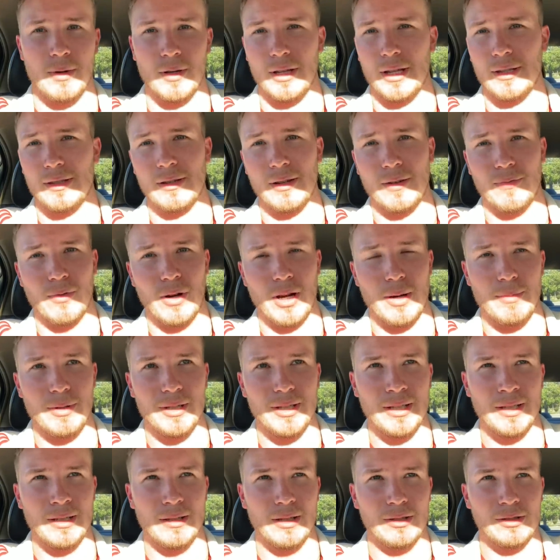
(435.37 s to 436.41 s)
that's enough
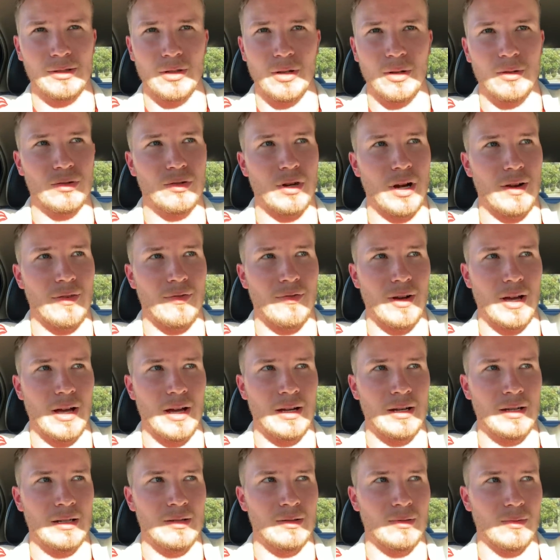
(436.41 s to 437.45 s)
rambling. Let's go try to
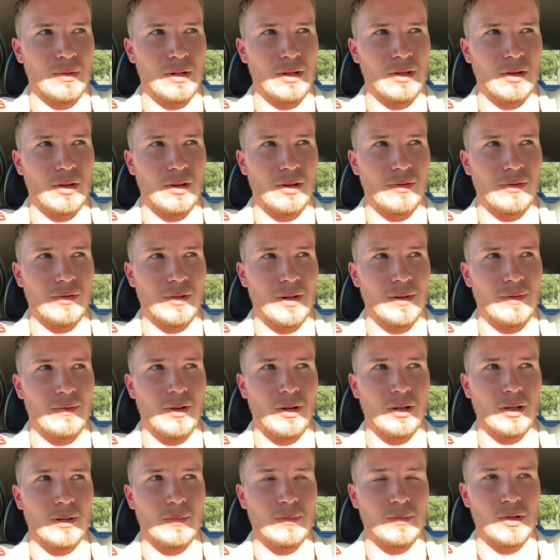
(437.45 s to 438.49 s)
find Rent-A-Girlfriend
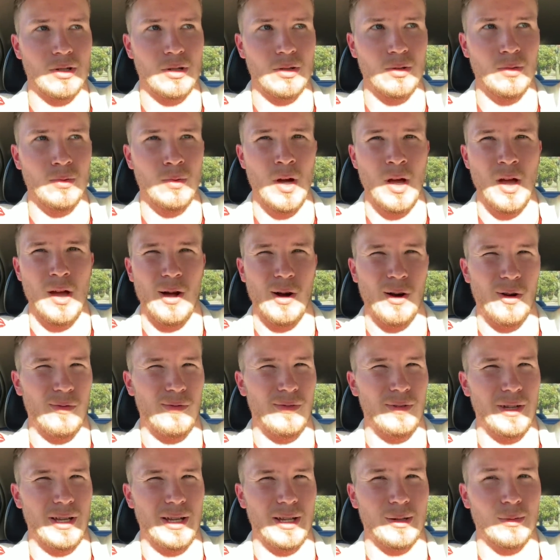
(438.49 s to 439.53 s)
Volume 2.
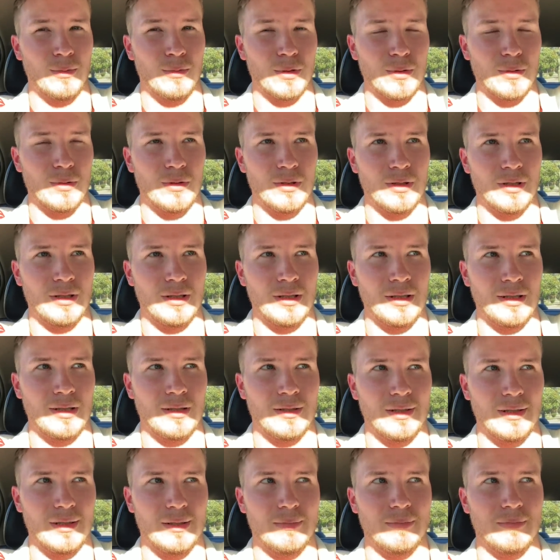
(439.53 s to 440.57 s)
Hopefully I can record in
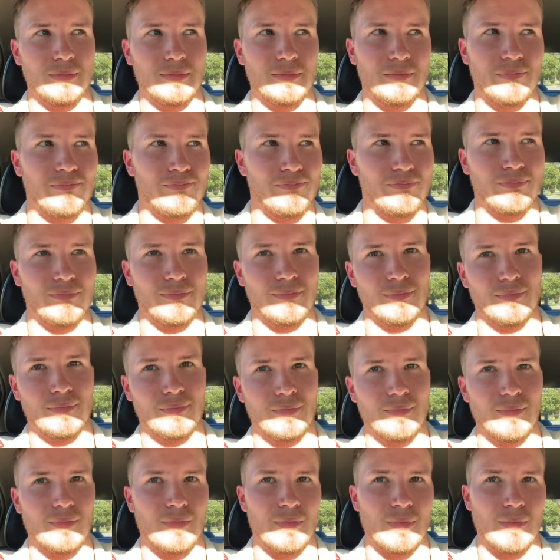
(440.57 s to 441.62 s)
there. It
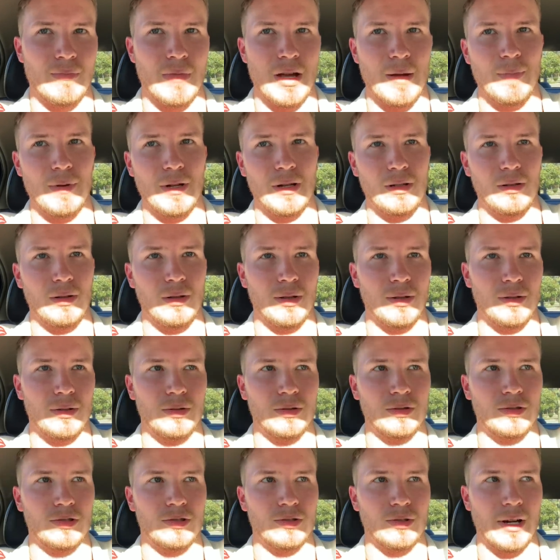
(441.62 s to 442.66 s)
might be a
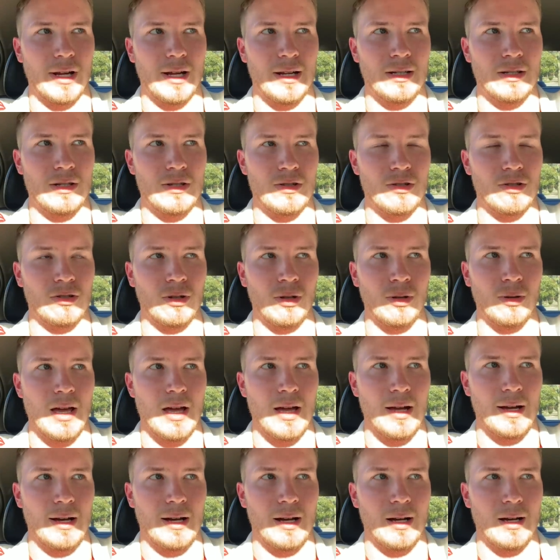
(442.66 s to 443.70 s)
little strange, so
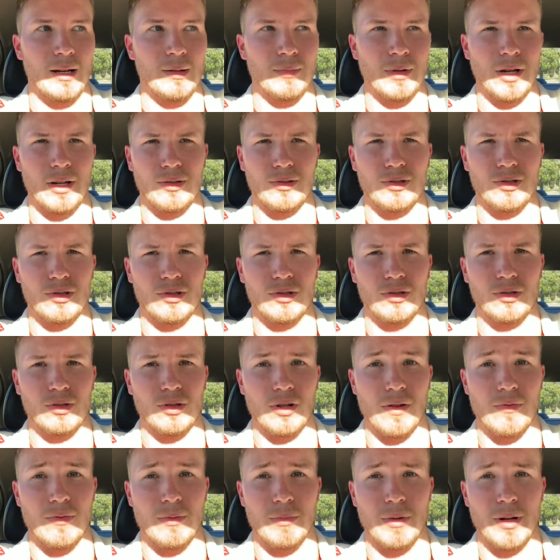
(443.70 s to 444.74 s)
I'm not
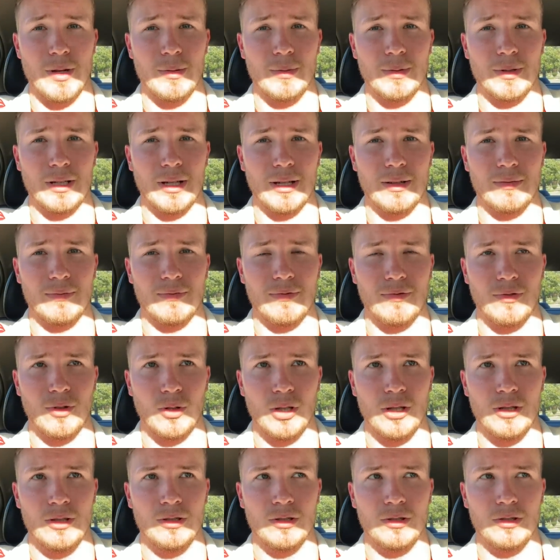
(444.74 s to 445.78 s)
sure if I'm gonna be able to get
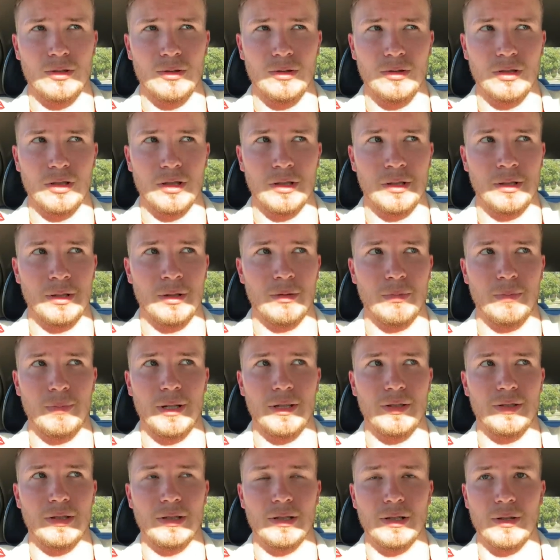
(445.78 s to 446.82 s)
footage. It's usually a little
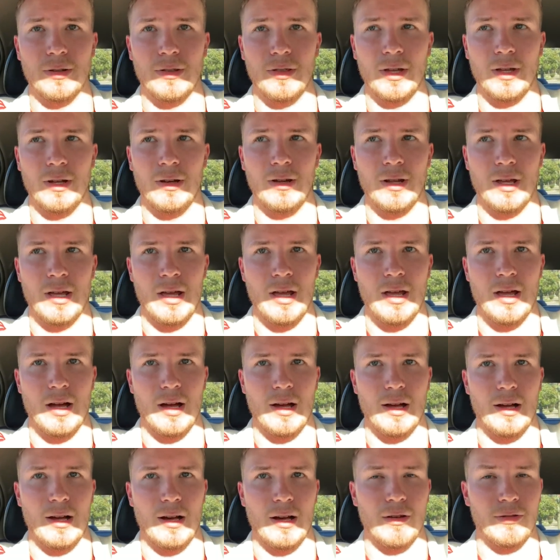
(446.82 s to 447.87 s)
busier than
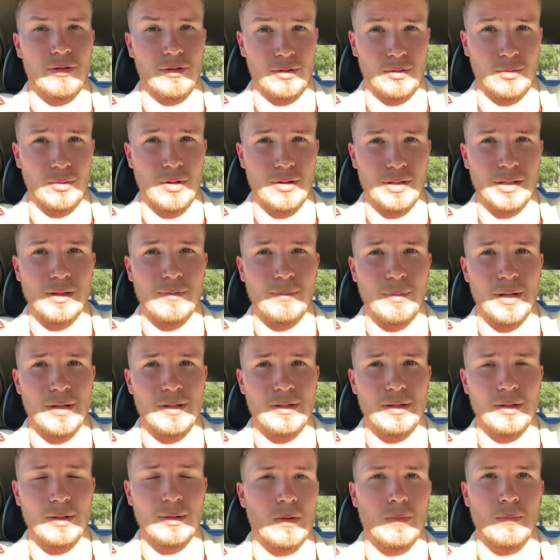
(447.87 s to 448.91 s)
other stores I've been
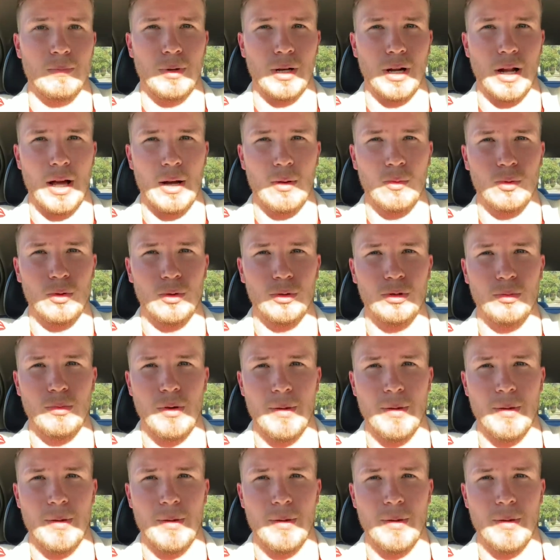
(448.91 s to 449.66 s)
to, but I will do my